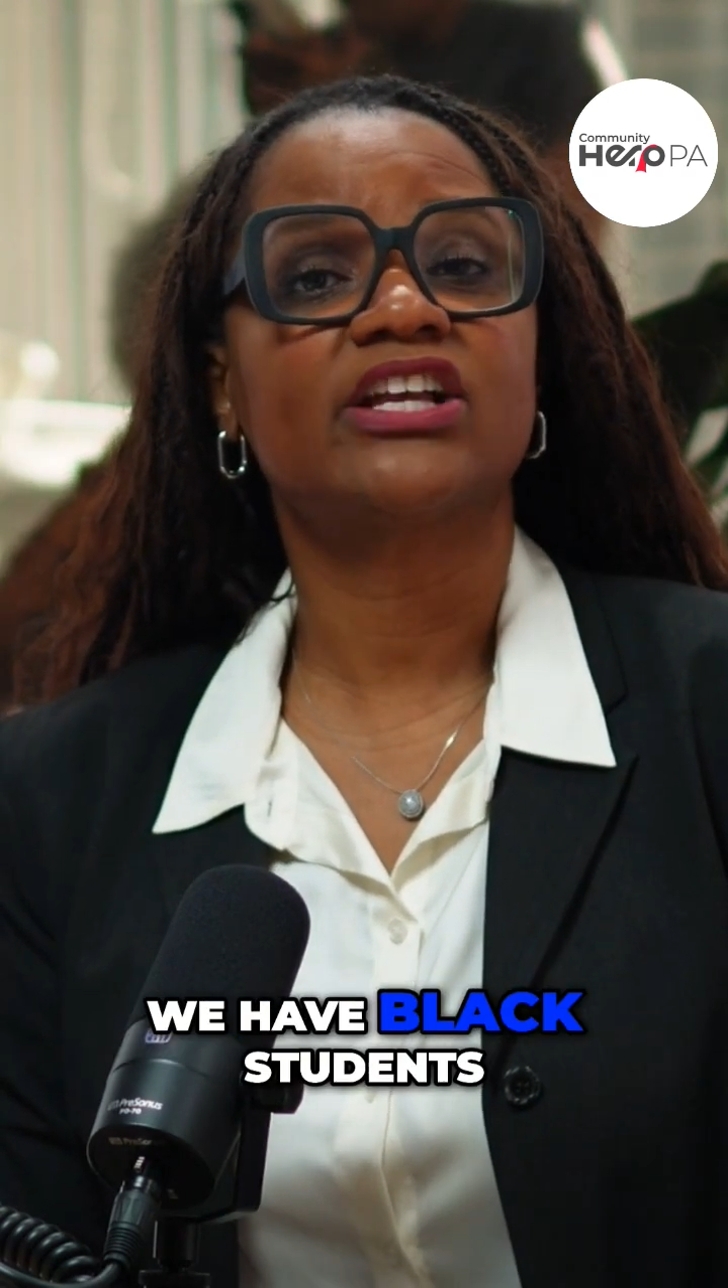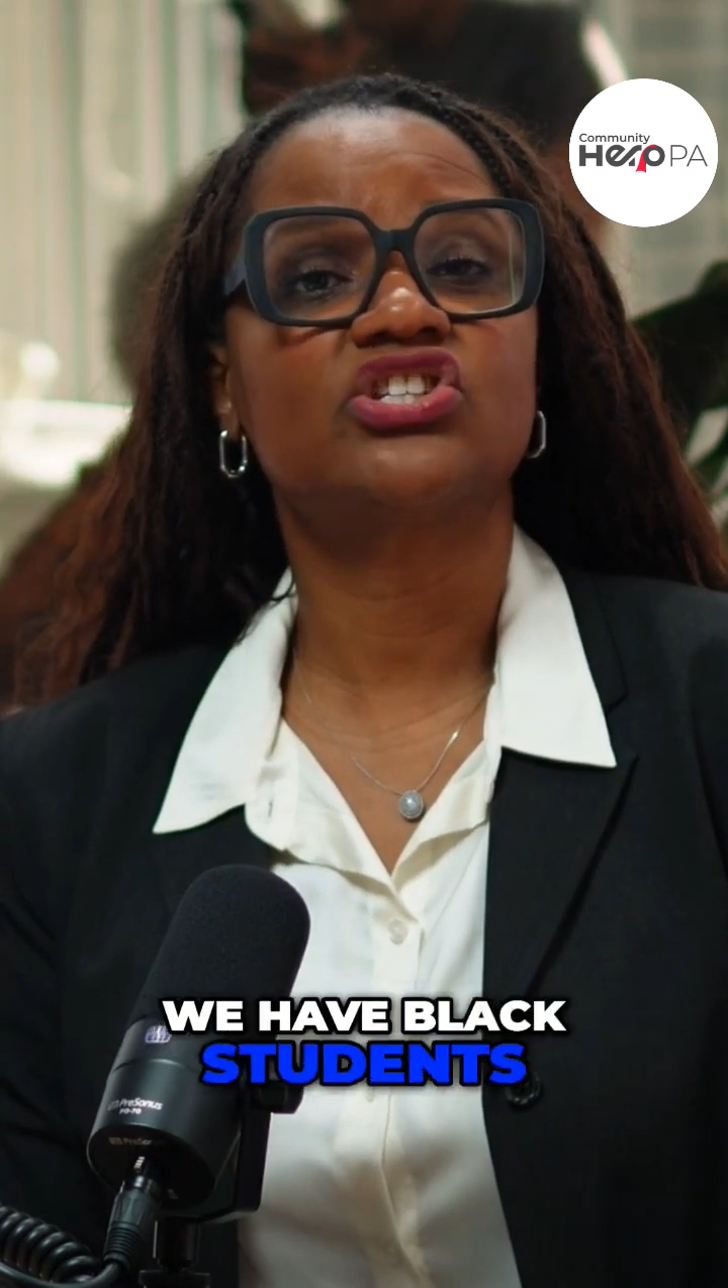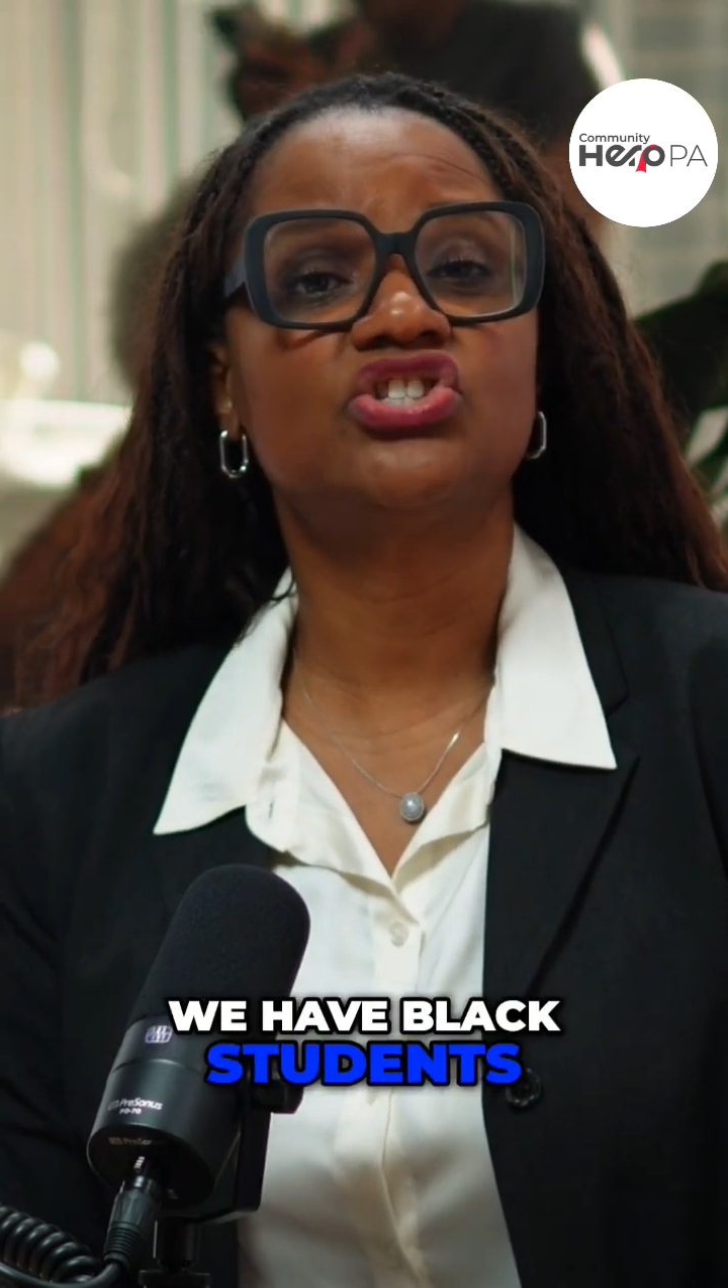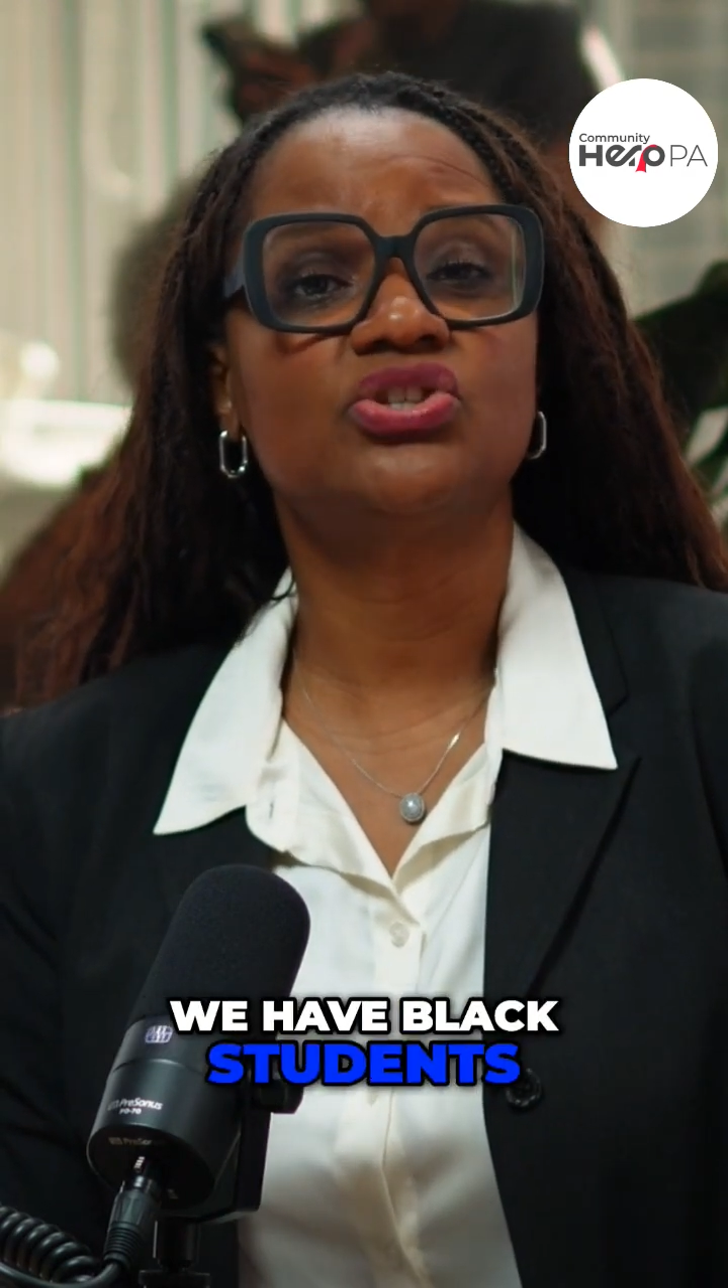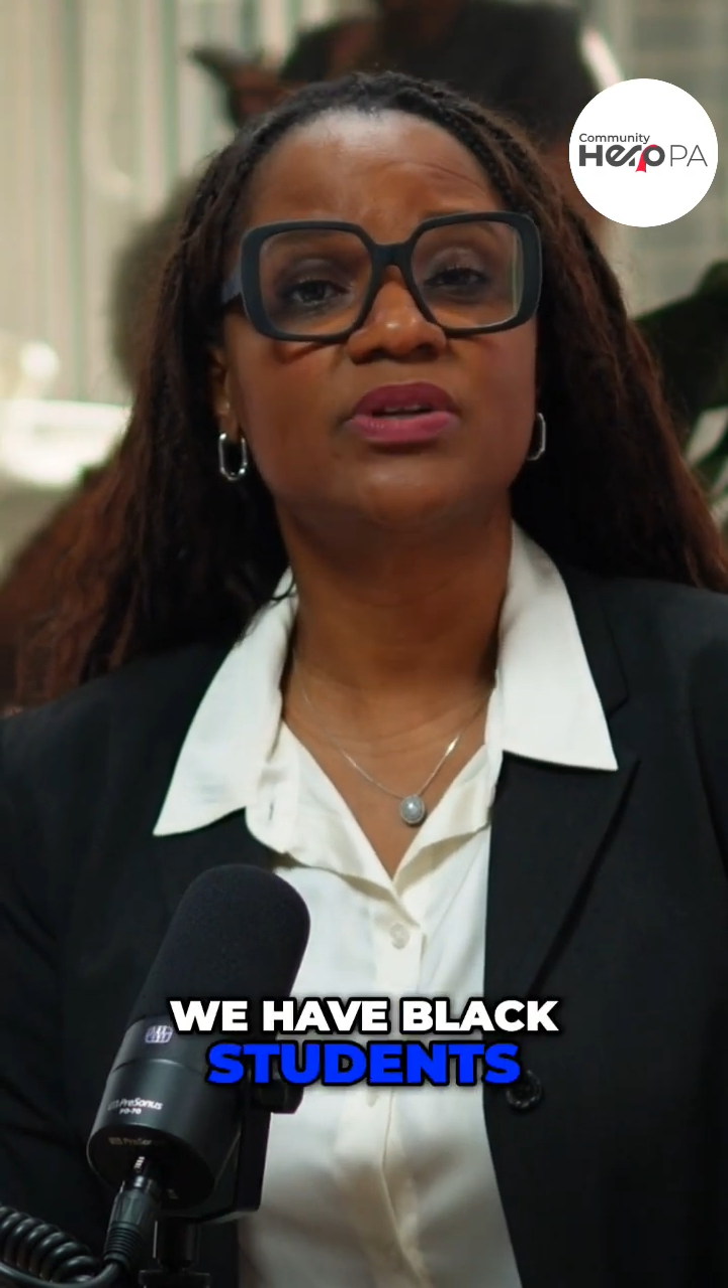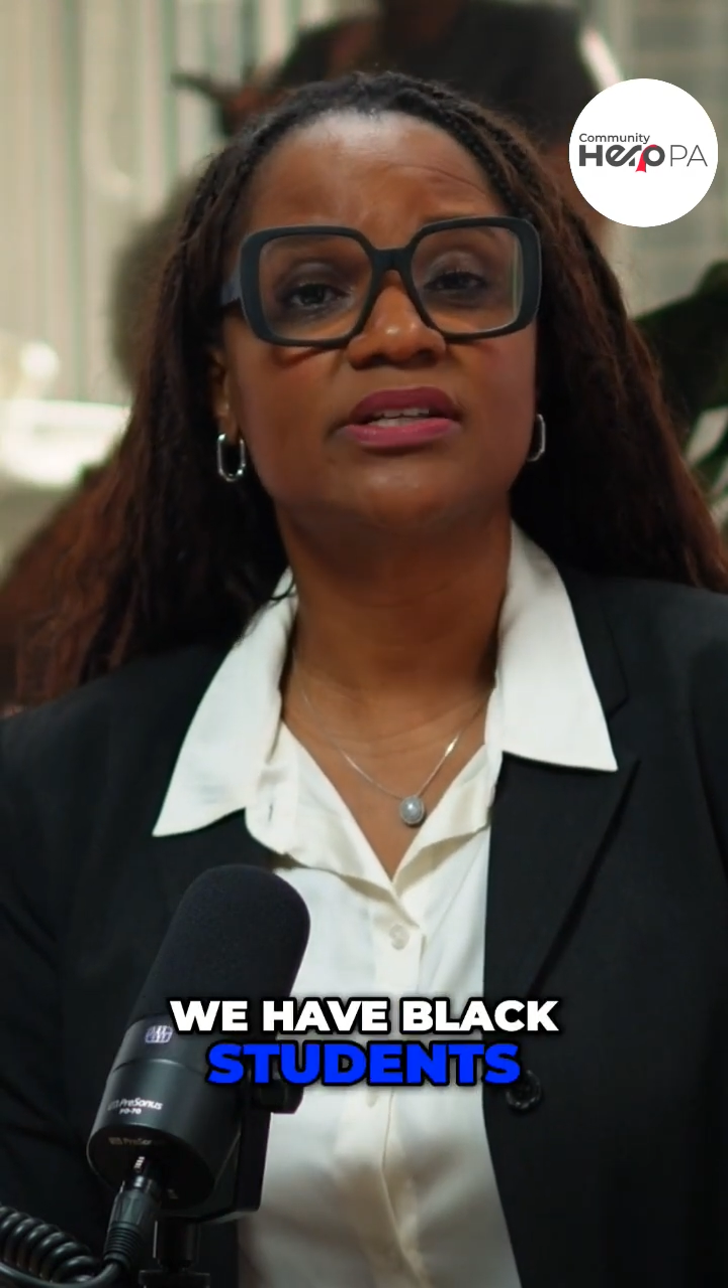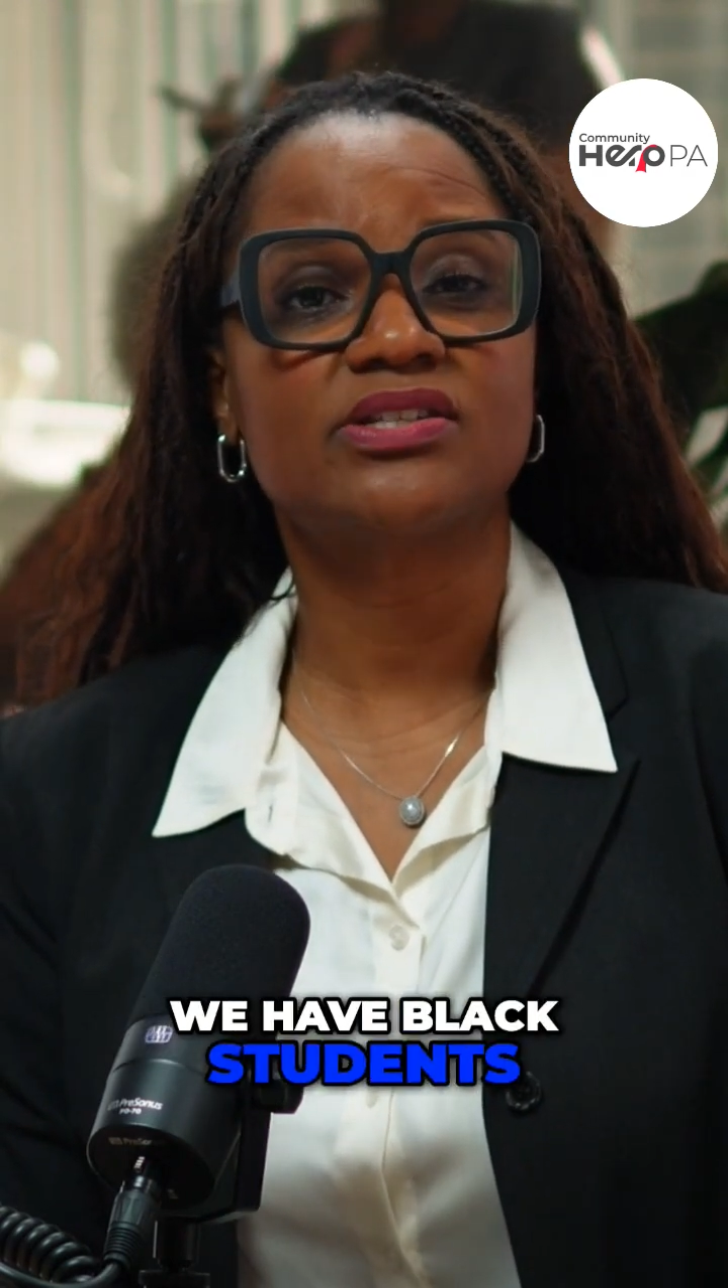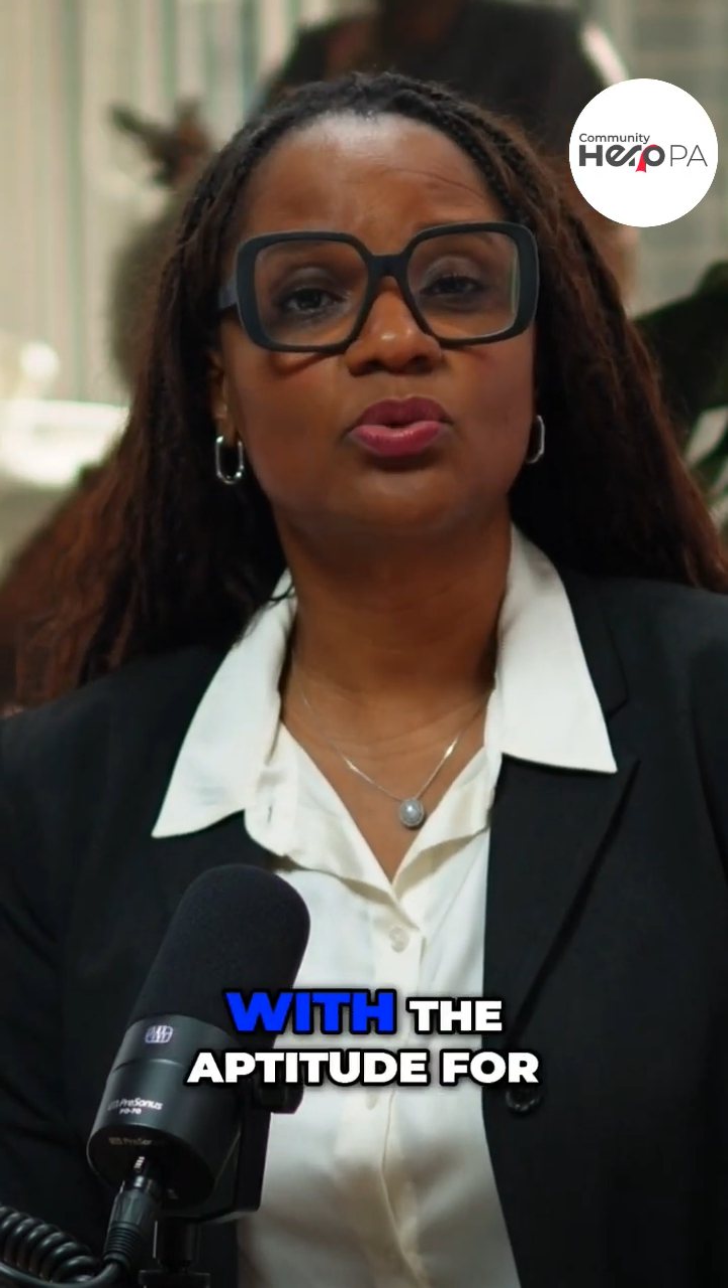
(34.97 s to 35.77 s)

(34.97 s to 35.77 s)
students